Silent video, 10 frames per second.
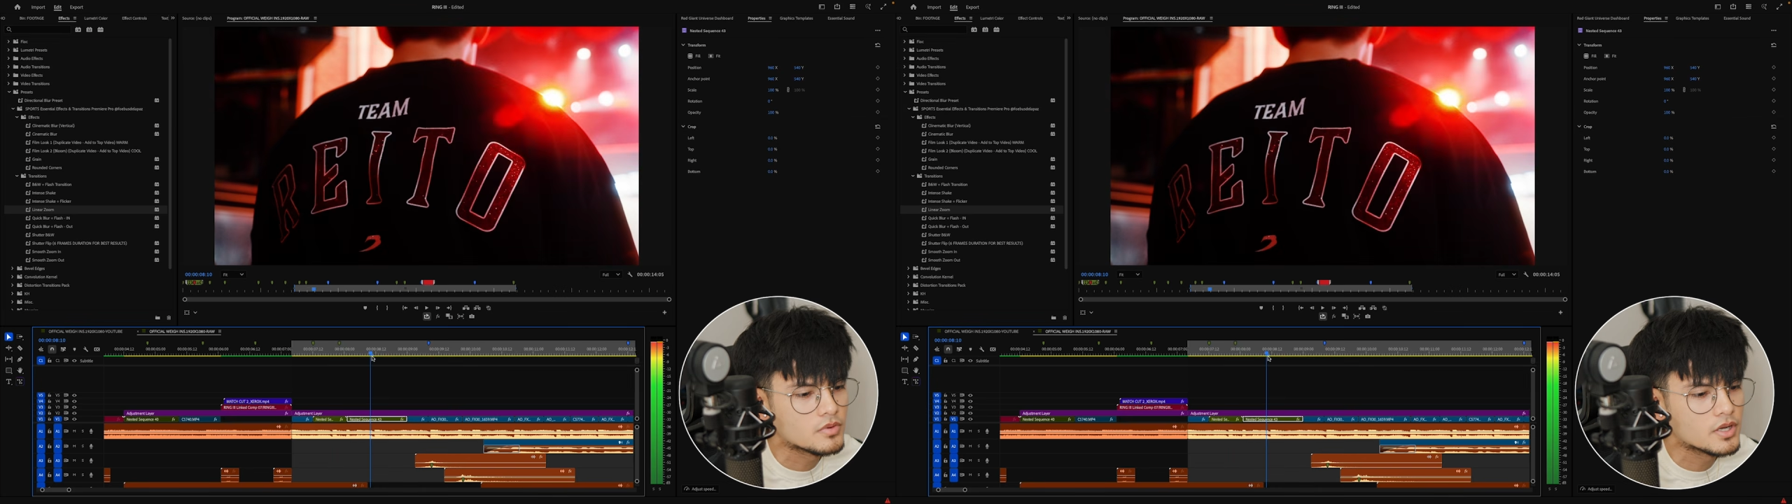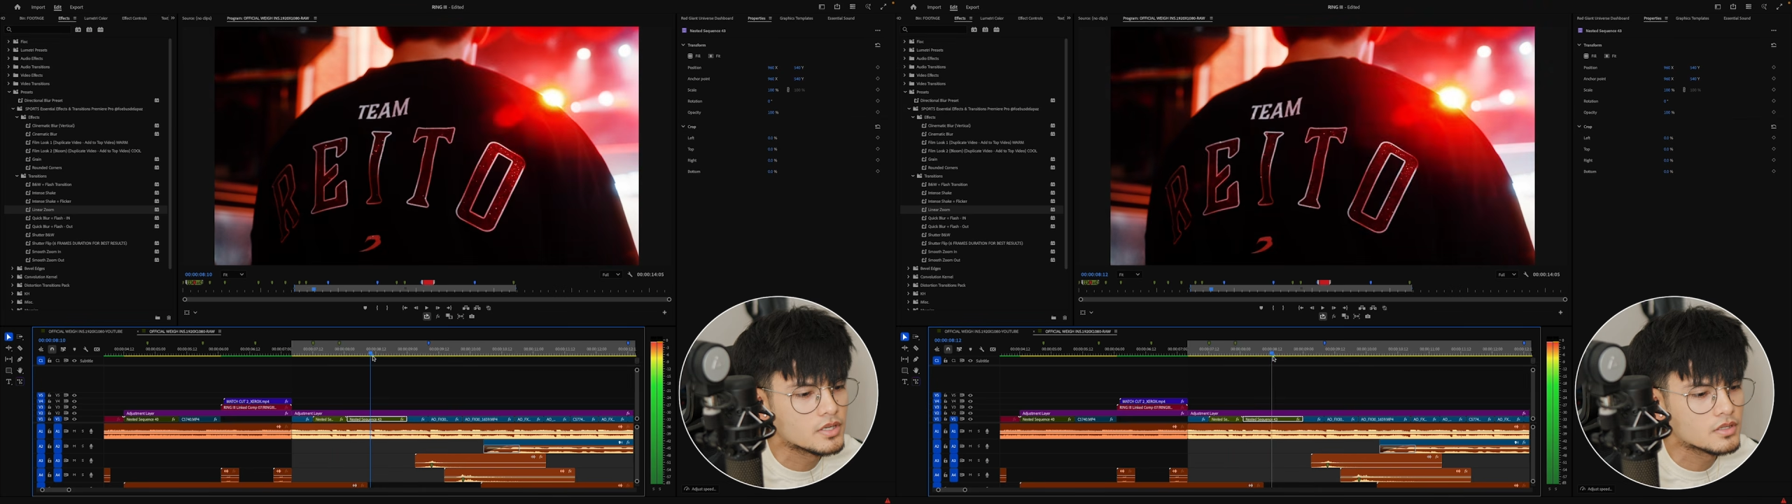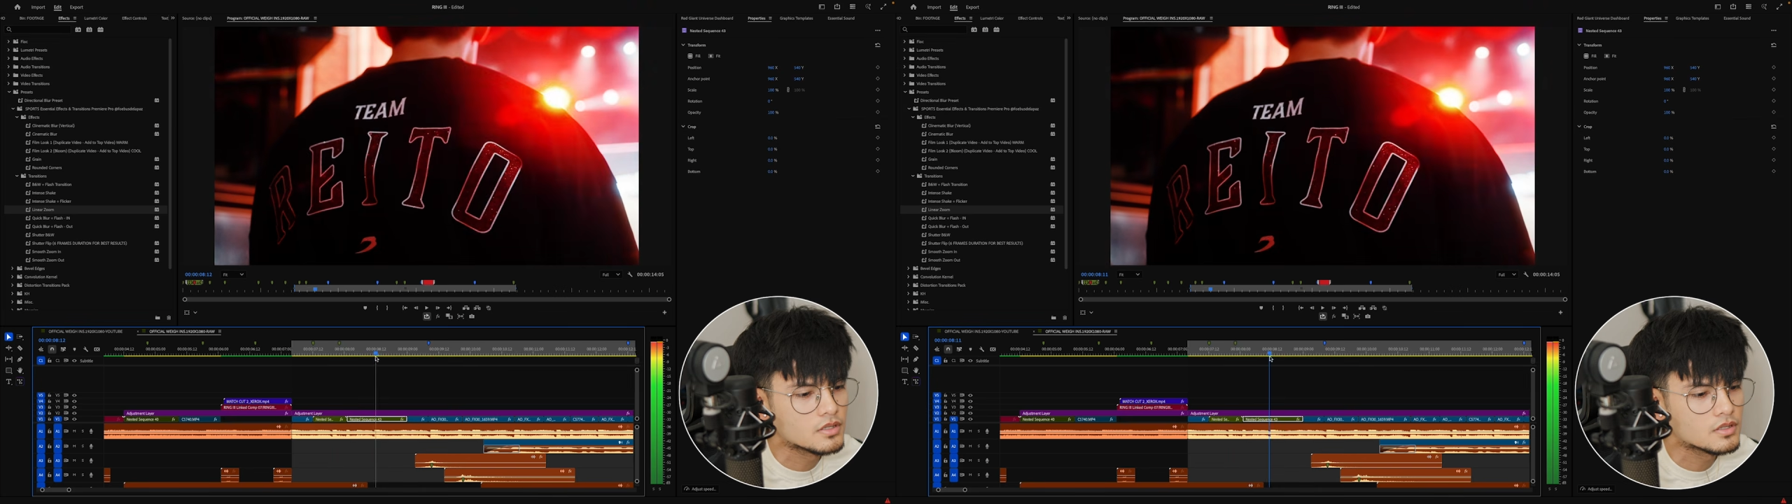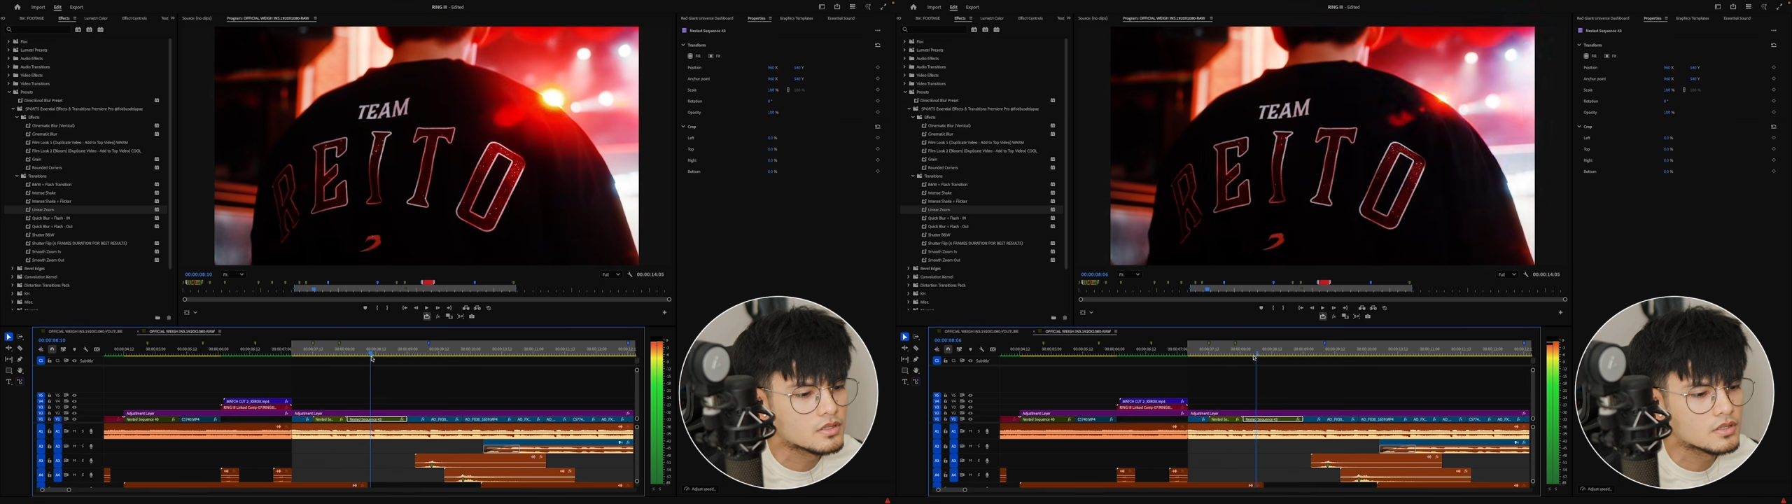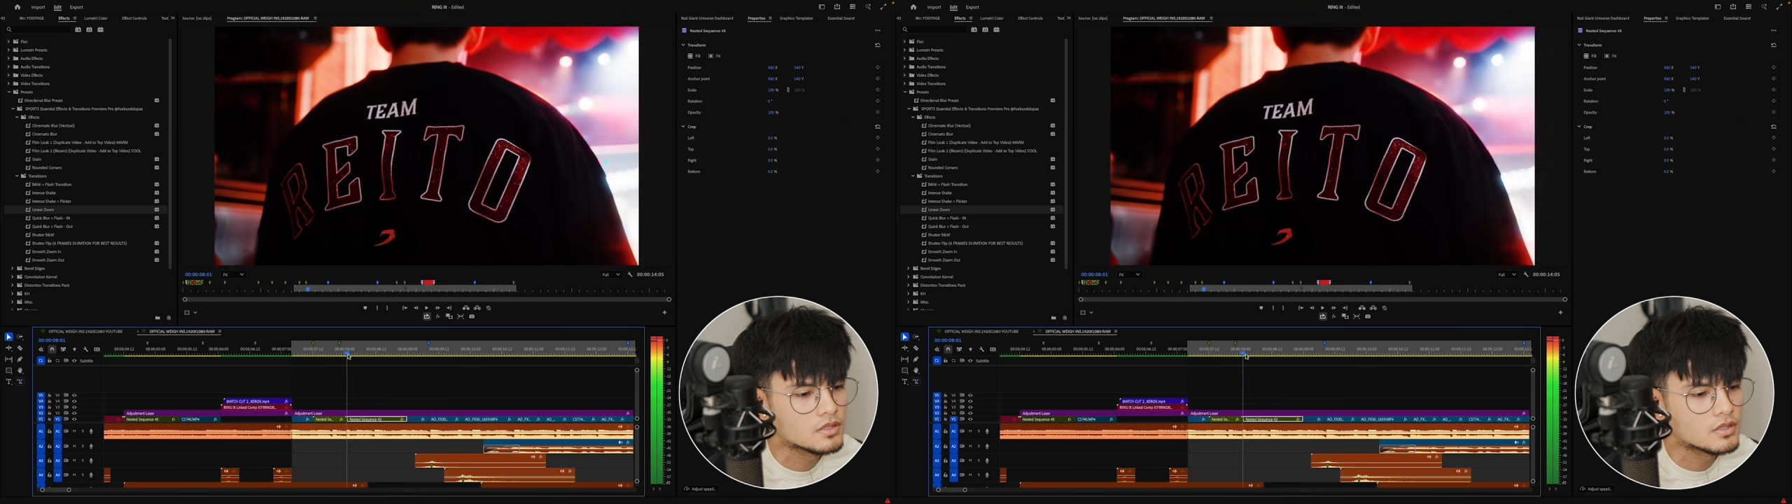white
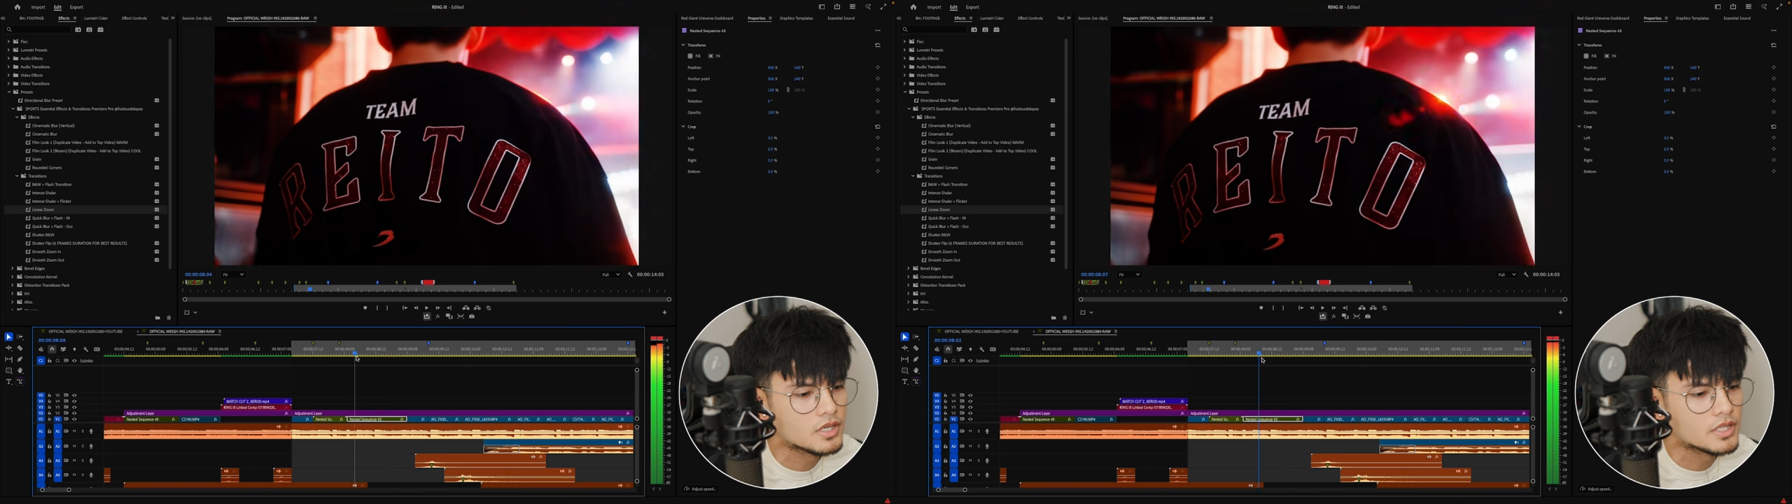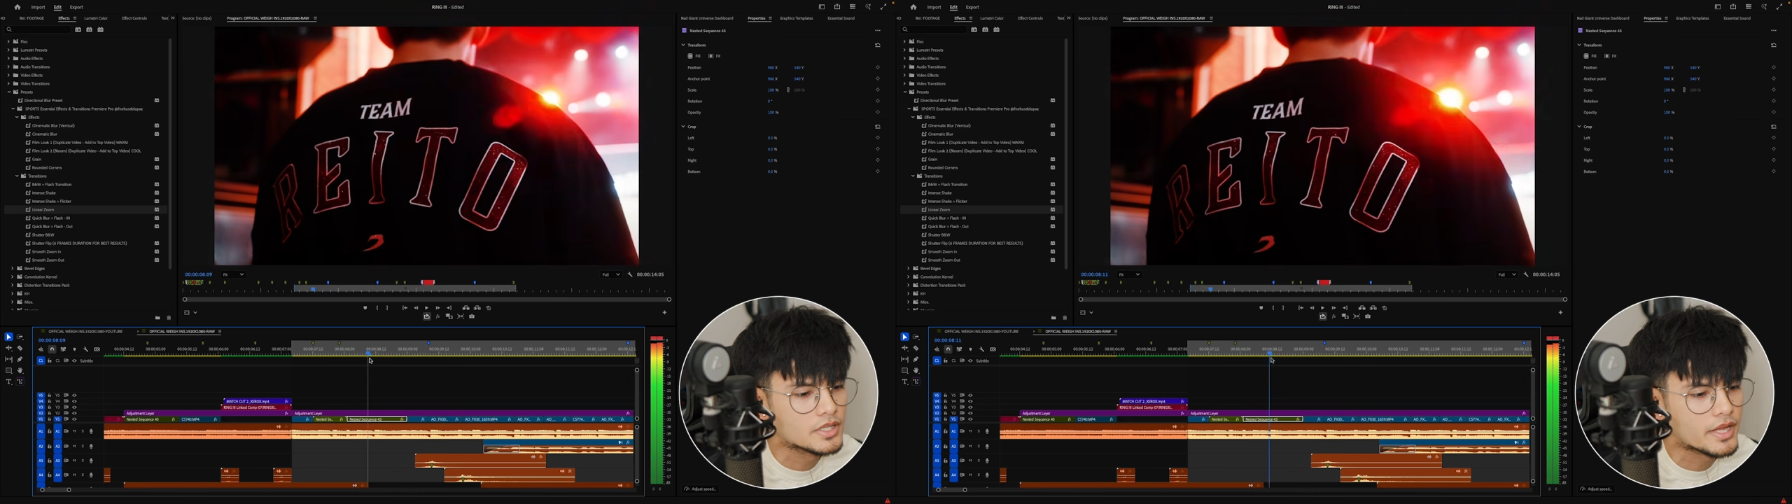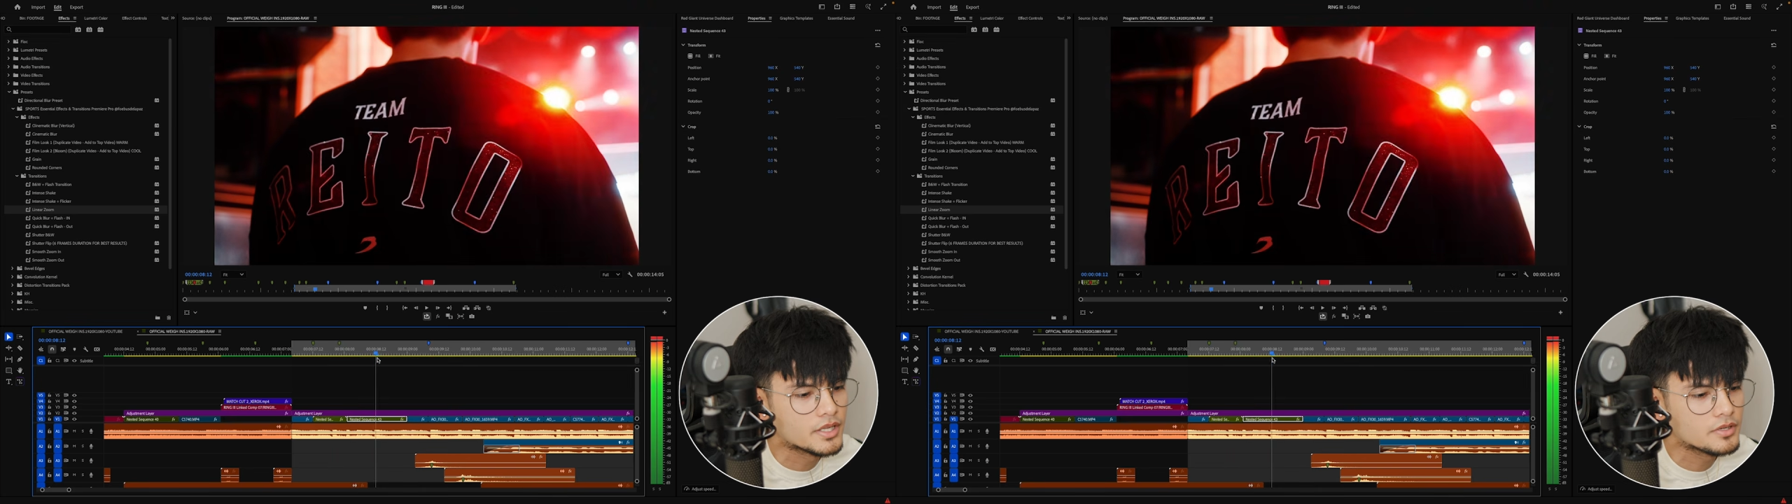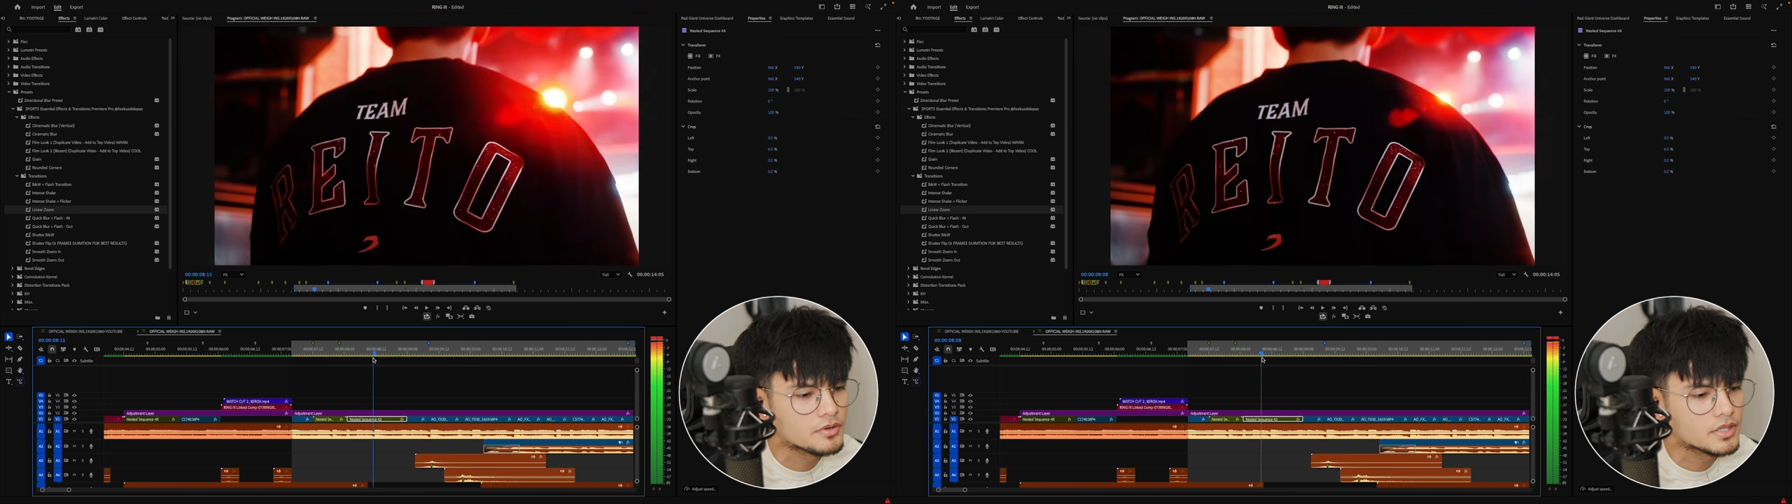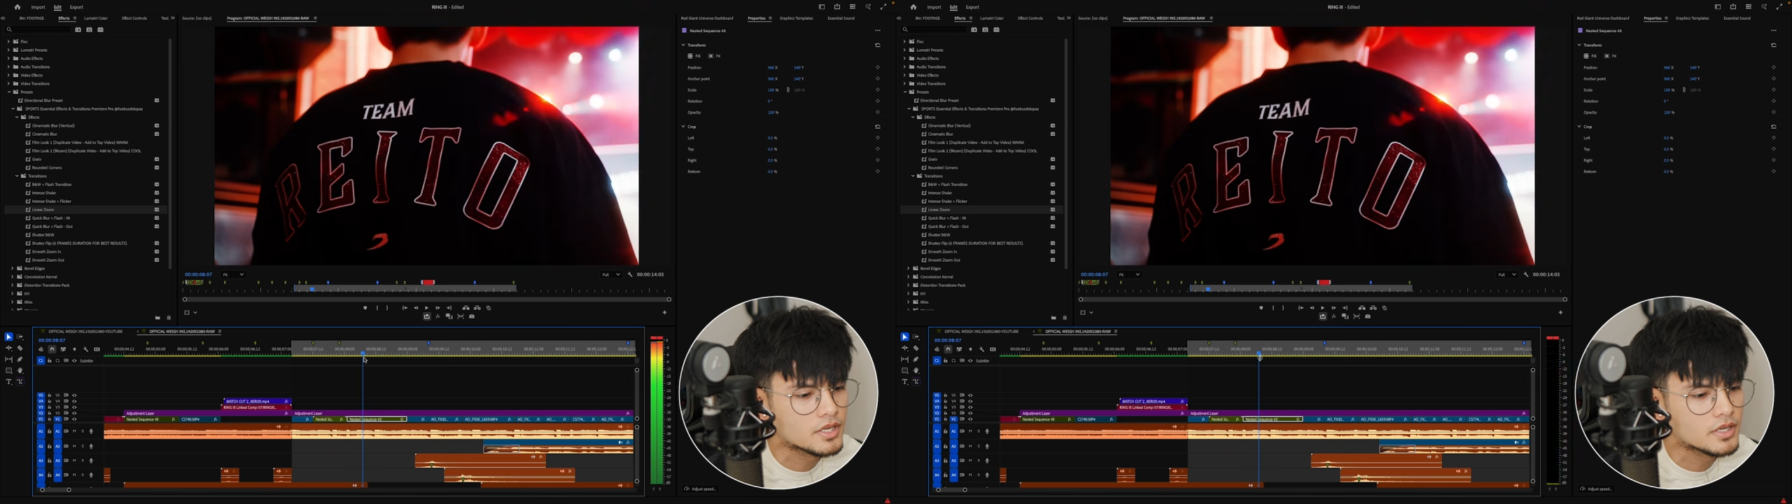in that hit
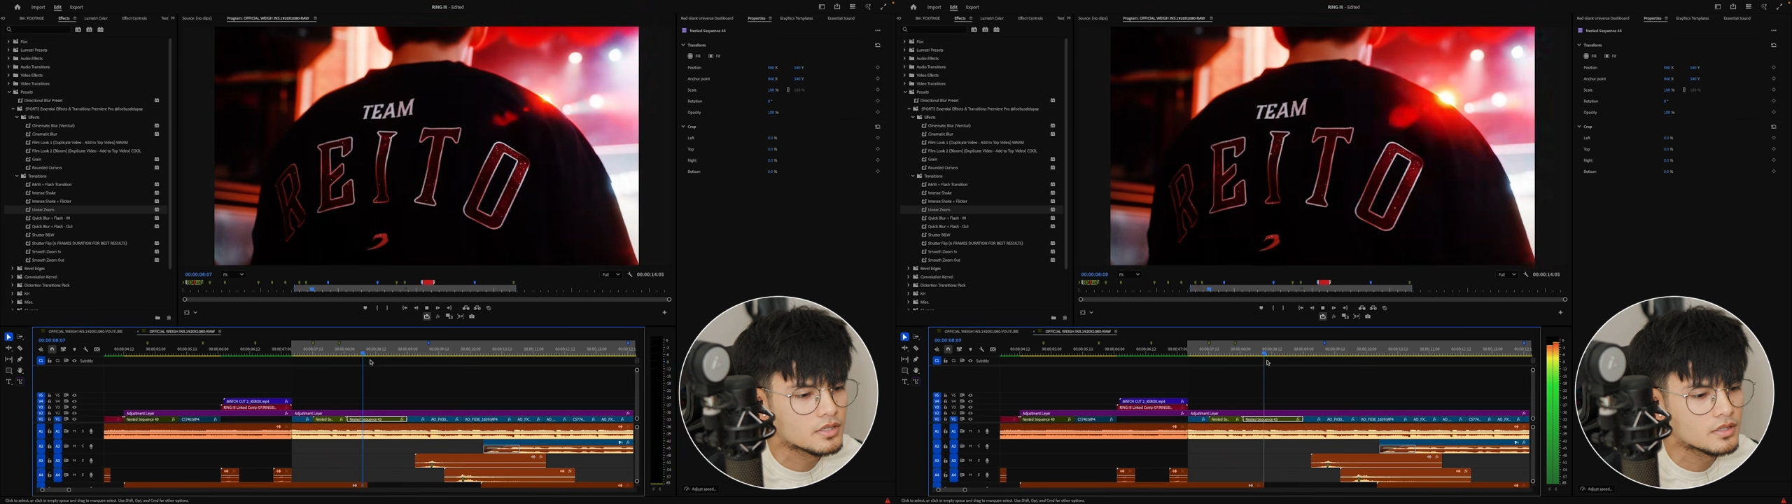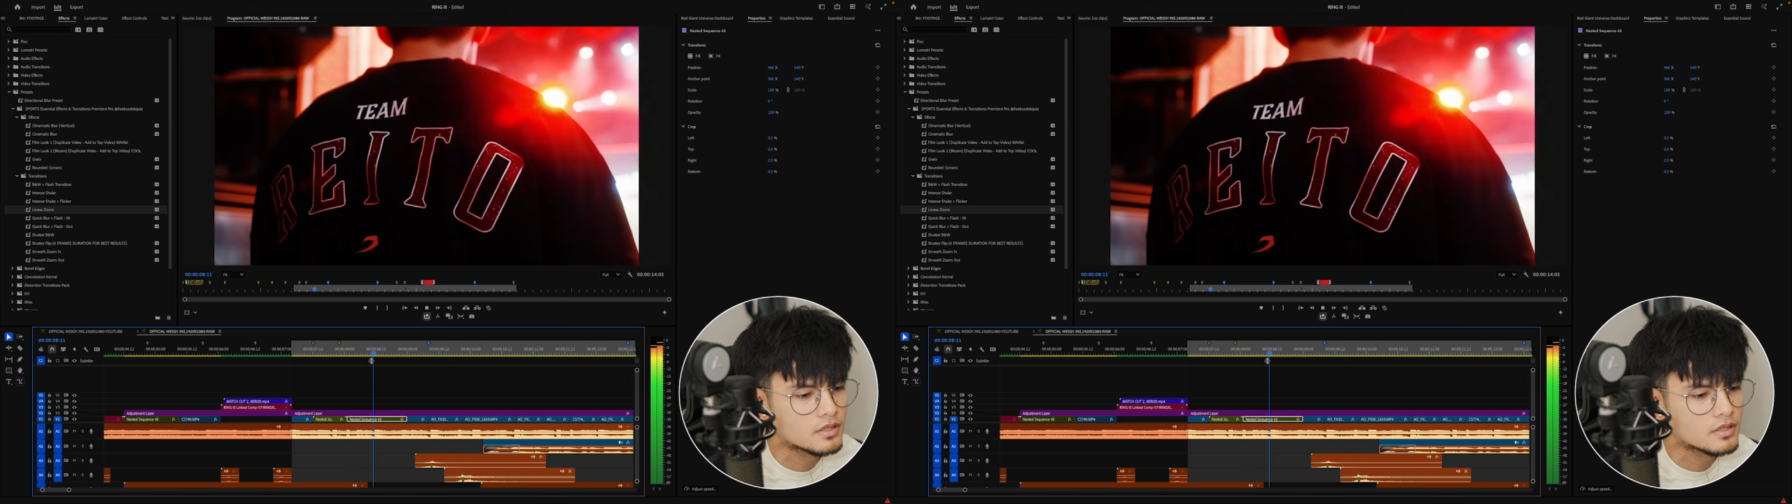right there.